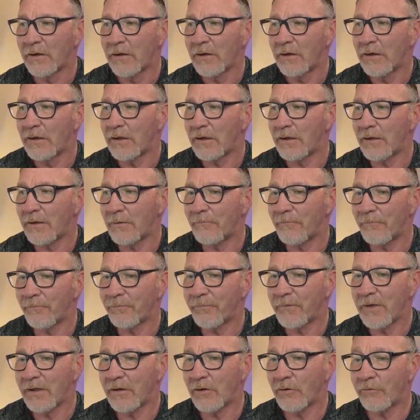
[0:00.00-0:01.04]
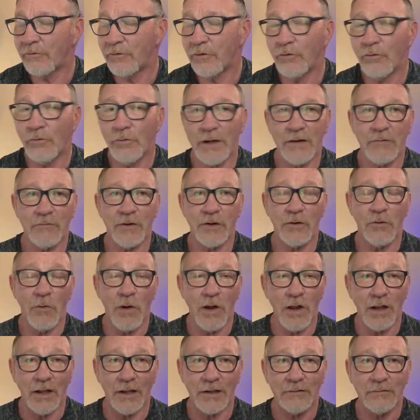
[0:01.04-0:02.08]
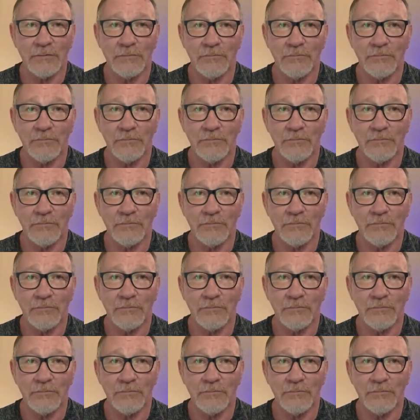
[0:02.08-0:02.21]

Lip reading: Do whatever you want,